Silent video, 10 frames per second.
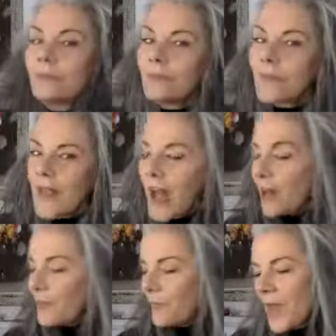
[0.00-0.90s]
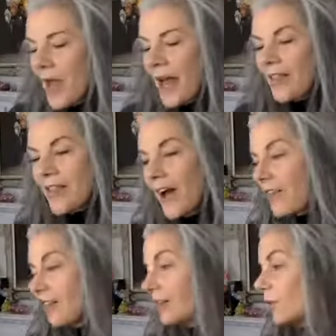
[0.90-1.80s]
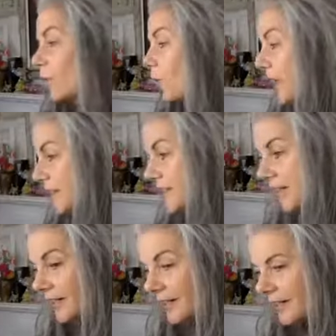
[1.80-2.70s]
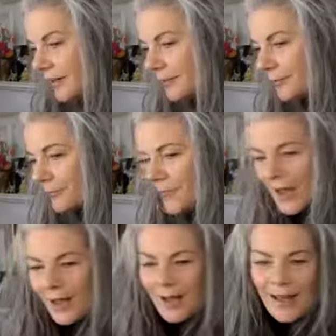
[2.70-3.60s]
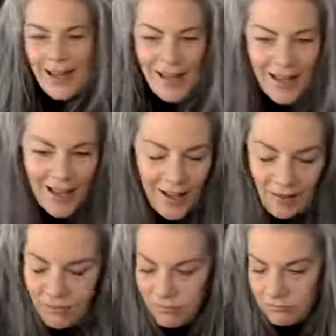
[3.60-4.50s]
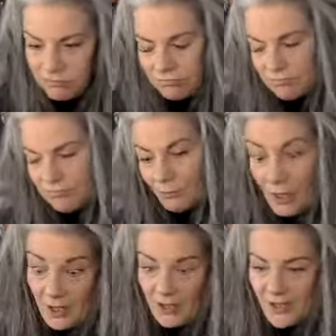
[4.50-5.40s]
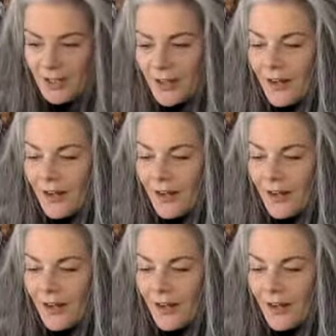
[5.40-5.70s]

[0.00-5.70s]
Now, the other wonder hair product,